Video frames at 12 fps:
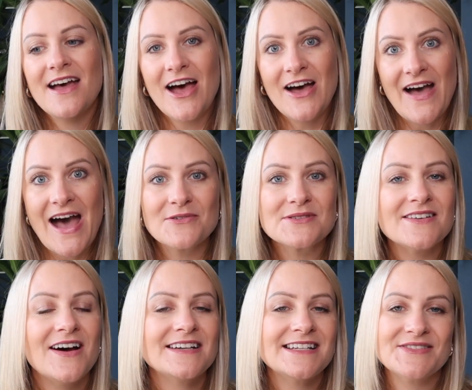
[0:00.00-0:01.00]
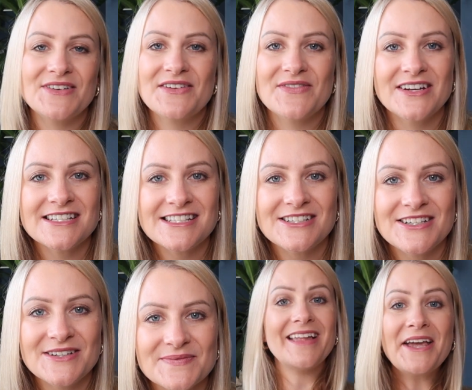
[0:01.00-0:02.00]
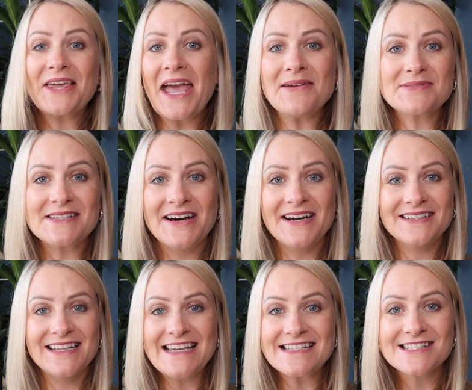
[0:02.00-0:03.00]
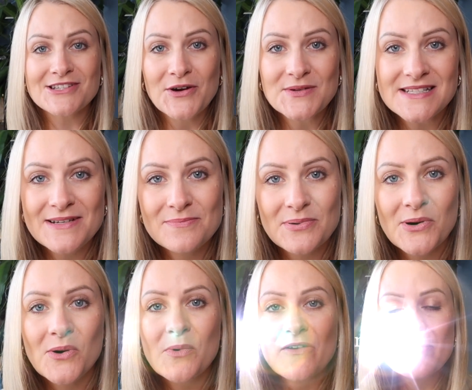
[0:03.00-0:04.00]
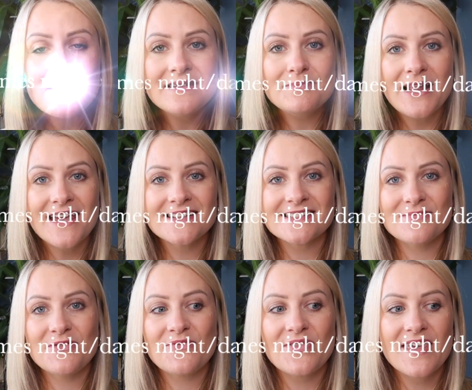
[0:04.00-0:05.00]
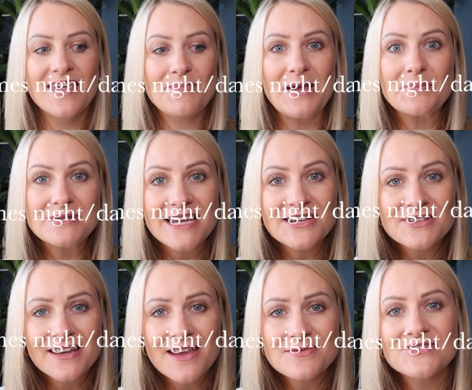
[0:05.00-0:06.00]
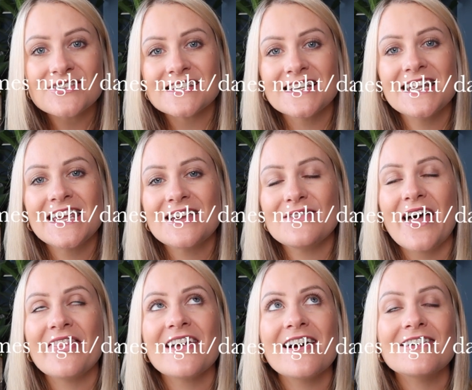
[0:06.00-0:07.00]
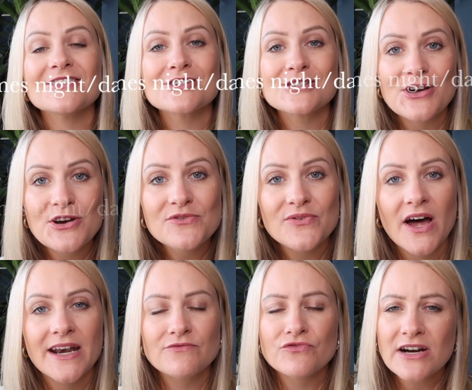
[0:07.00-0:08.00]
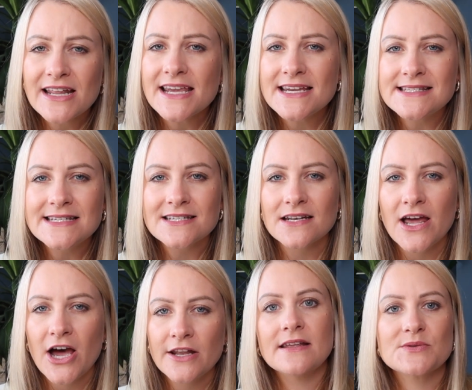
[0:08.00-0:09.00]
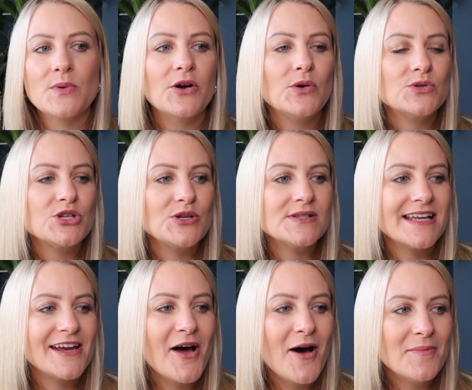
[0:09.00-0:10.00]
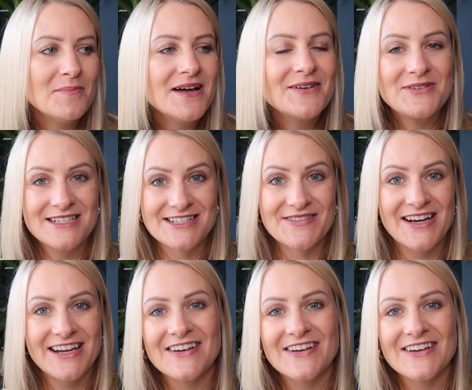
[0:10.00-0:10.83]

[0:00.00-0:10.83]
outside is really fun to do. A games night, it's so simple. We've been playing some of the Big Potato games recently and they are so fun and really easy to learn. There's one called Don't Say which is really